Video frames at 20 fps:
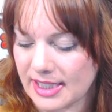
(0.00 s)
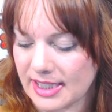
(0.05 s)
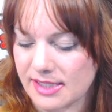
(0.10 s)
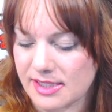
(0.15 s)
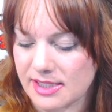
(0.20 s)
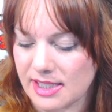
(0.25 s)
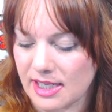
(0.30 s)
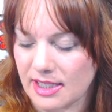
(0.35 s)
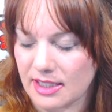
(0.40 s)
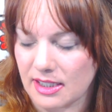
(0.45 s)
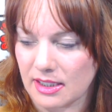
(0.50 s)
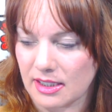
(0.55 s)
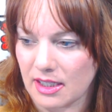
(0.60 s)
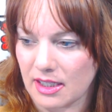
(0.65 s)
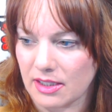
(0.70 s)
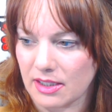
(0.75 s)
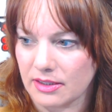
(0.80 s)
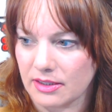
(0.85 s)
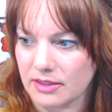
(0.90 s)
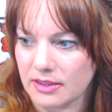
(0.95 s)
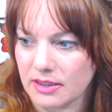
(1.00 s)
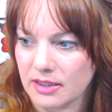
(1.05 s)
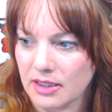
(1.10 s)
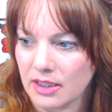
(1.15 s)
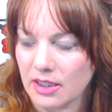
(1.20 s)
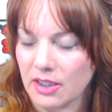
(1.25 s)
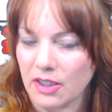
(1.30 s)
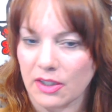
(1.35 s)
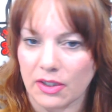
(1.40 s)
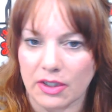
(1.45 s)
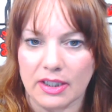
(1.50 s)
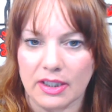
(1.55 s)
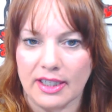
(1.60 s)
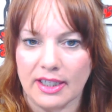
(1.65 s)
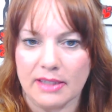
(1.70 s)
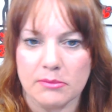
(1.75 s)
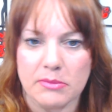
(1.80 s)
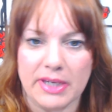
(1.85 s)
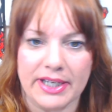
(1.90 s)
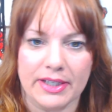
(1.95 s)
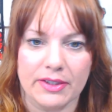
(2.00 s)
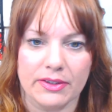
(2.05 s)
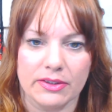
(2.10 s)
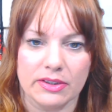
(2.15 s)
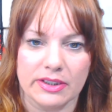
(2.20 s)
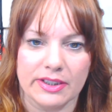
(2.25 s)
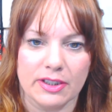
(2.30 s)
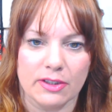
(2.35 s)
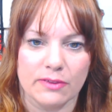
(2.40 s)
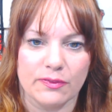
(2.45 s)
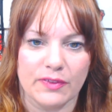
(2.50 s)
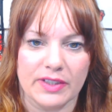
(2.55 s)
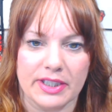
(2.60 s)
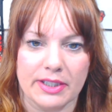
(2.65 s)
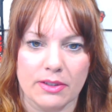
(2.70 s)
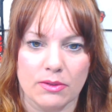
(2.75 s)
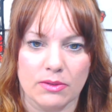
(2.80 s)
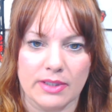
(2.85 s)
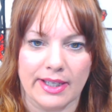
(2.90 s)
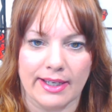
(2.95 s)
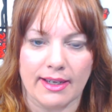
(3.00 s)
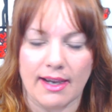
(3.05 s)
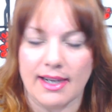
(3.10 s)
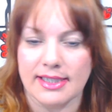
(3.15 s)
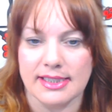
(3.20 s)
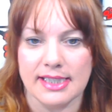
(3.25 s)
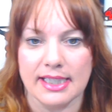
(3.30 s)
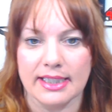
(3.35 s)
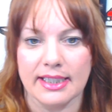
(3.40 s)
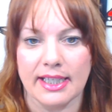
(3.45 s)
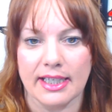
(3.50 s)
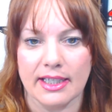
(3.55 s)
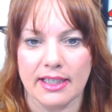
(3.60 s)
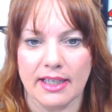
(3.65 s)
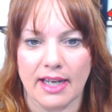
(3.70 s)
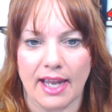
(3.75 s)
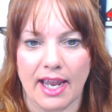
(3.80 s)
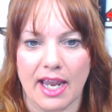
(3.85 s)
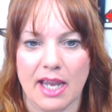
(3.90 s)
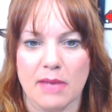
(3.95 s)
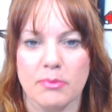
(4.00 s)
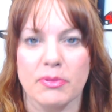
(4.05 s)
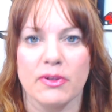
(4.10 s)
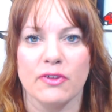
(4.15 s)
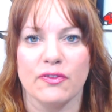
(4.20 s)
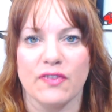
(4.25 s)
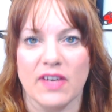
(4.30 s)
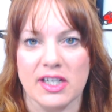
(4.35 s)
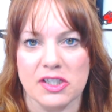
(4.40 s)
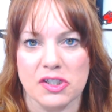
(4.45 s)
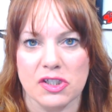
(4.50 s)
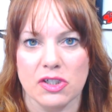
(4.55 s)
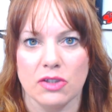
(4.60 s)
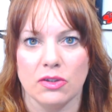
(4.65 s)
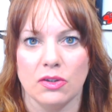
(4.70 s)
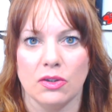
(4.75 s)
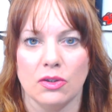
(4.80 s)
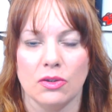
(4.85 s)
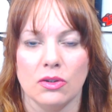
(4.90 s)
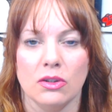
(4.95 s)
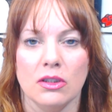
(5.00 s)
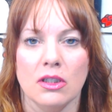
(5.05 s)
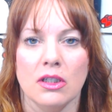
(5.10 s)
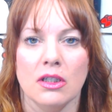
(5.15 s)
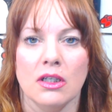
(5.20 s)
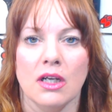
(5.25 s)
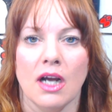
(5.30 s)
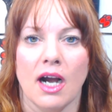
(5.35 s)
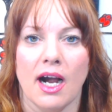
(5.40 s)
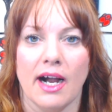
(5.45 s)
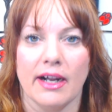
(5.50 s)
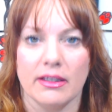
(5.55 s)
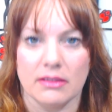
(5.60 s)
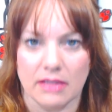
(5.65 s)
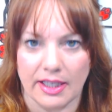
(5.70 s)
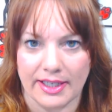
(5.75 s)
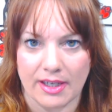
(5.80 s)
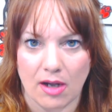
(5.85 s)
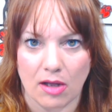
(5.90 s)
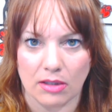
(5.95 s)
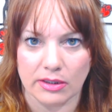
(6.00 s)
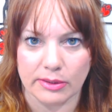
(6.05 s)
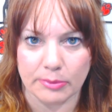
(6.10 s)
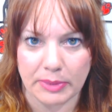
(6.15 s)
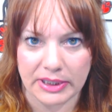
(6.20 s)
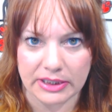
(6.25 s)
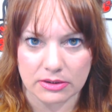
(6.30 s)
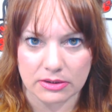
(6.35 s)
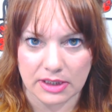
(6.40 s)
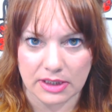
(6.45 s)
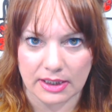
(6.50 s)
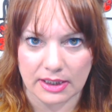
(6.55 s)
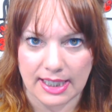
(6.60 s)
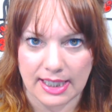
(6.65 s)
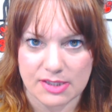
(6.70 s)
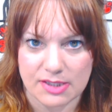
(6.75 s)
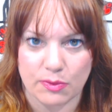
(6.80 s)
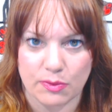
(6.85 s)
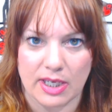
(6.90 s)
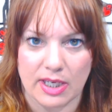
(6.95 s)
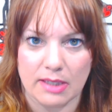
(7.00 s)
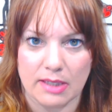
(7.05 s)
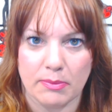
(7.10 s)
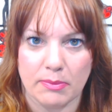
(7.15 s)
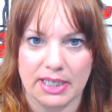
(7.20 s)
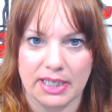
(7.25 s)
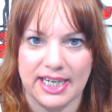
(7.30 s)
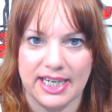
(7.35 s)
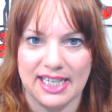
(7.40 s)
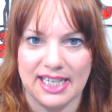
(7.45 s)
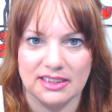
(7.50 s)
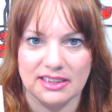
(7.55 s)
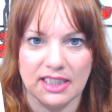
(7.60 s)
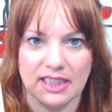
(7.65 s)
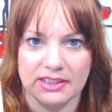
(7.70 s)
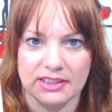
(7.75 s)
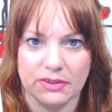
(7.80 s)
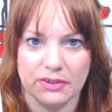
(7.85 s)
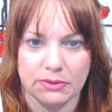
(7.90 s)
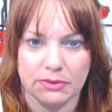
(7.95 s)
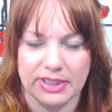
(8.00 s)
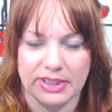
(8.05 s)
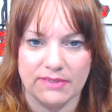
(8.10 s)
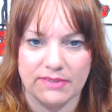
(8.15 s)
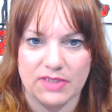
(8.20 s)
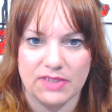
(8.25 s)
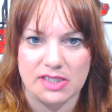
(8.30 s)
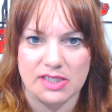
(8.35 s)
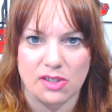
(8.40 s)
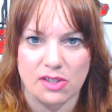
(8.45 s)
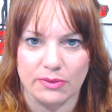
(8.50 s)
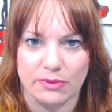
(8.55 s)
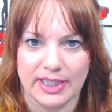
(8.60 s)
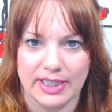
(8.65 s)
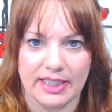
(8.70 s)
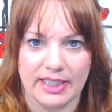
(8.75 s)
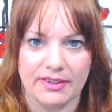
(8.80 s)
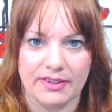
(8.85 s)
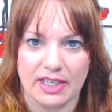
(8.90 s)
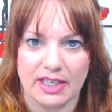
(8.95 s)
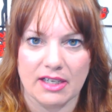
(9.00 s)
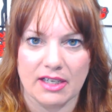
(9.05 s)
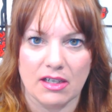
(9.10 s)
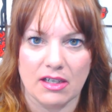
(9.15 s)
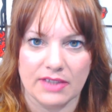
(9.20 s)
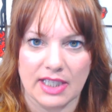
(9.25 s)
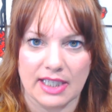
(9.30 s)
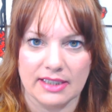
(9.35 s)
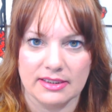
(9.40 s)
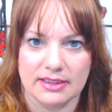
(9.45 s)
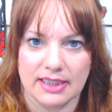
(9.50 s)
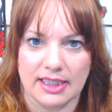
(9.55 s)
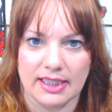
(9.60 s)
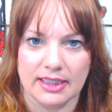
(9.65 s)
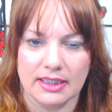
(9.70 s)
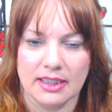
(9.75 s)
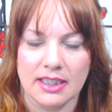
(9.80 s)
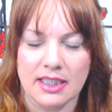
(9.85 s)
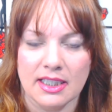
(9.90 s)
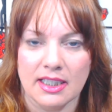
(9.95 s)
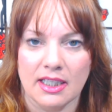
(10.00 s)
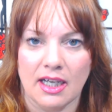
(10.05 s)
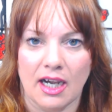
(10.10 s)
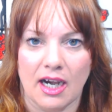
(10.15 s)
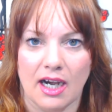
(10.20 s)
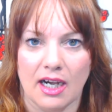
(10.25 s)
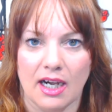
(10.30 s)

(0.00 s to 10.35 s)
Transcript: Like I said in my earlier video, like I did get a professional glycolic peel done last week, but I had done 3 of these already, then got that done.